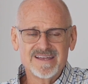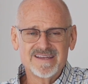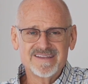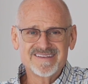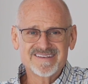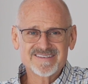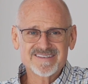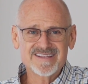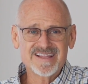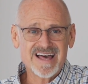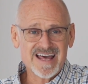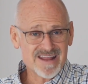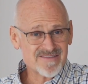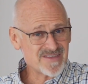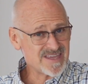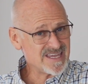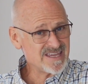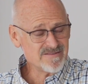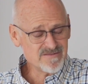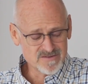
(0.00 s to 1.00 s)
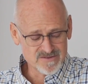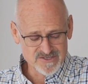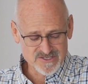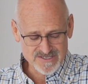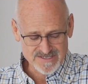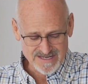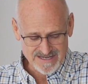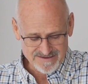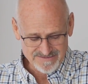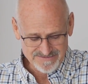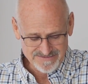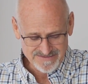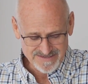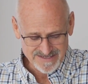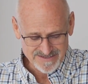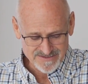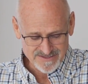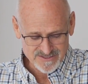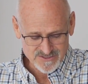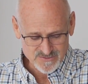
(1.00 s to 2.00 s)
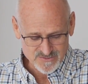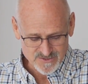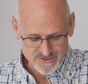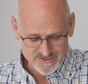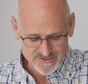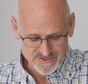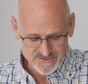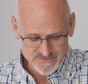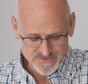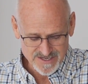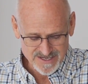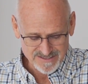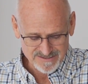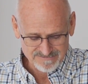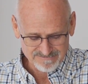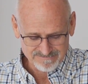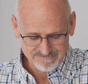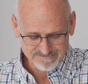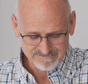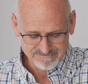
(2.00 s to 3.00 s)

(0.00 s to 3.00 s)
And there's a lot of evil stuff in this world as well.